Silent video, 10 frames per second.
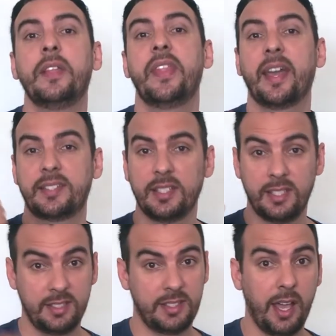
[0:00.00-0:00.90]
The accent
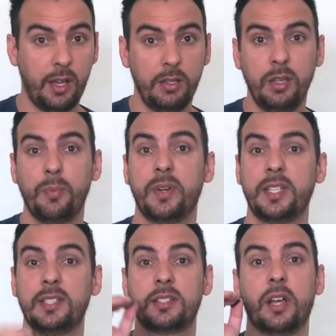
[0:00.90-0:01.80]
is down, but
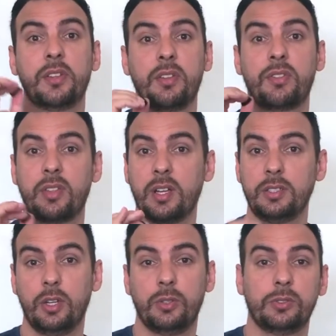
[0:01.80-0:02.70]
it's on a third
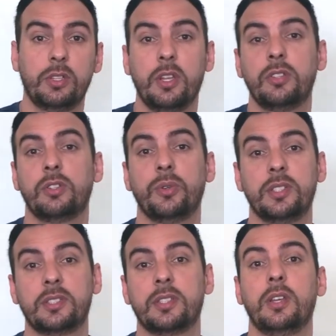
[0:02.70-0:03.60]
note. So
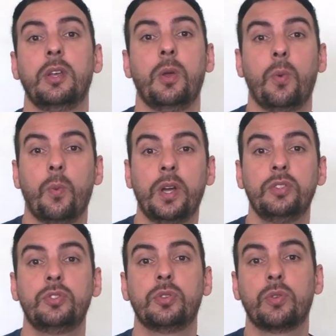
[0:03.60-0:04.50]
it's 1,
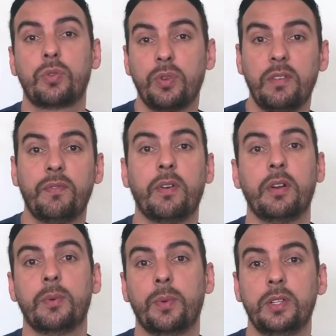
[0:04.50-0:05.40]
2, 3, 4,
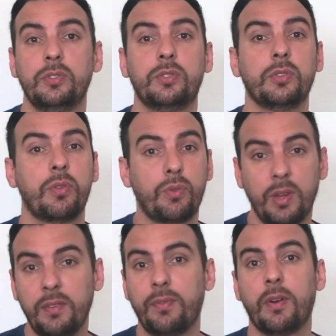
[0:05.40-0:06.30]
1, 2, 3,
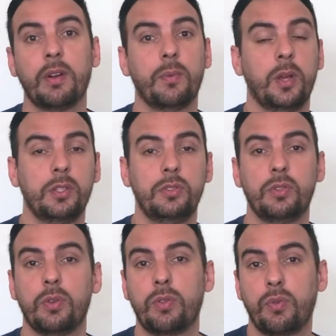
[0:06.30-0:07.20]
4, 1,
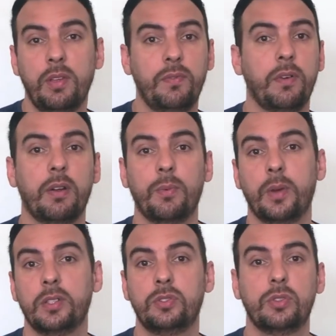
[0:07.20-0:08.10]
2, 3, 4,
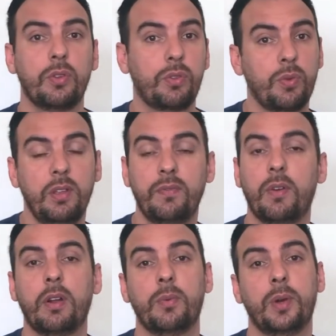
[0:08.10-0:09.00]
1, 2, 3, 4,
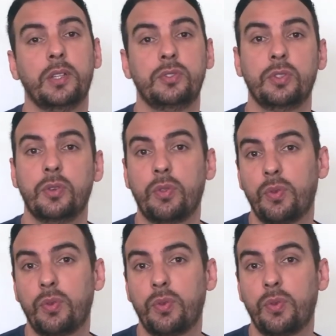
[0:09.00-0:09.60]
1, 2, 3,